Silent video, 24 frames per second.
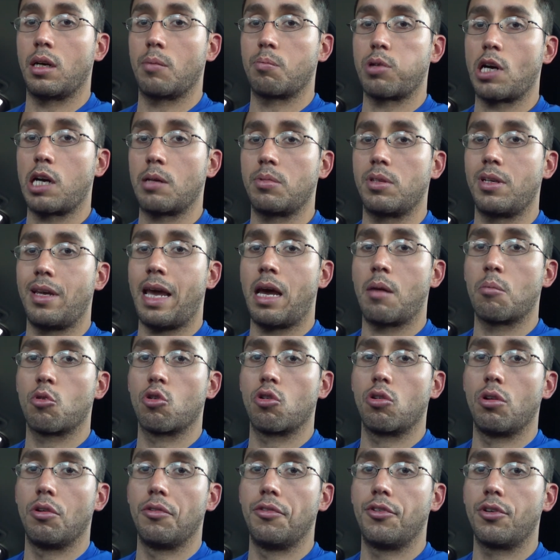probably
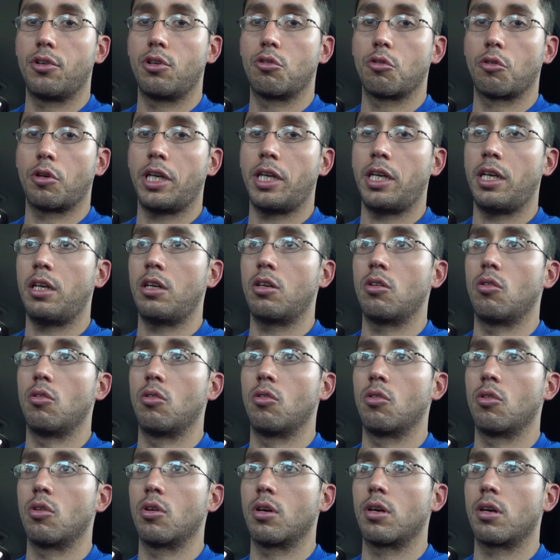emerald green
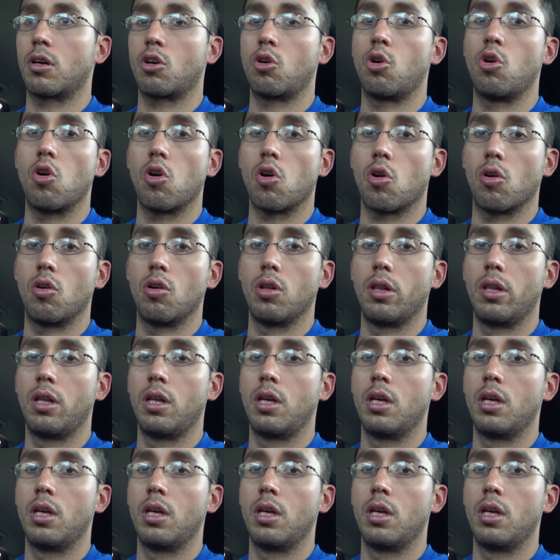or coral.